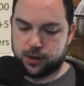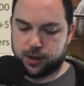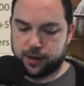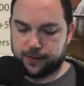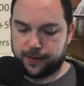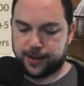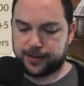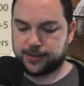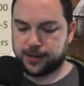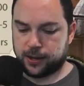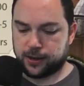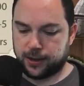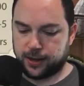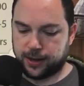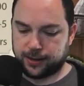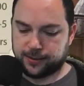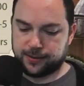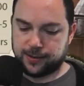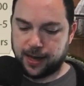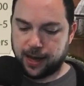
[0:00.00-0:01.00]
And that's how you
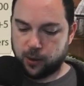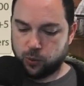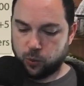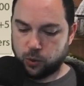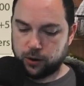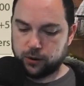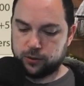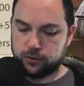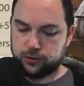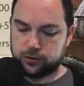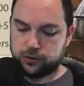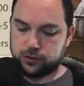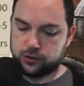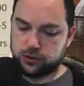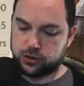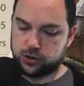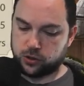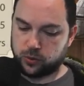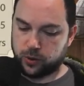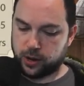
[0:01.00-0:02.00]
get to that wonders
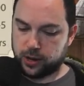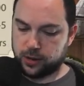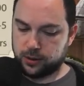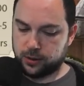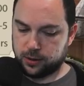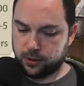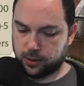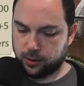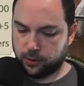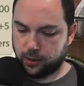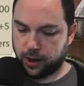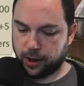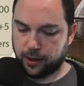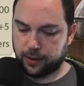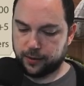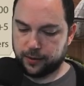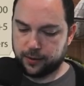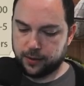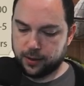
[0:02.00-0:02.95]
screen, okay?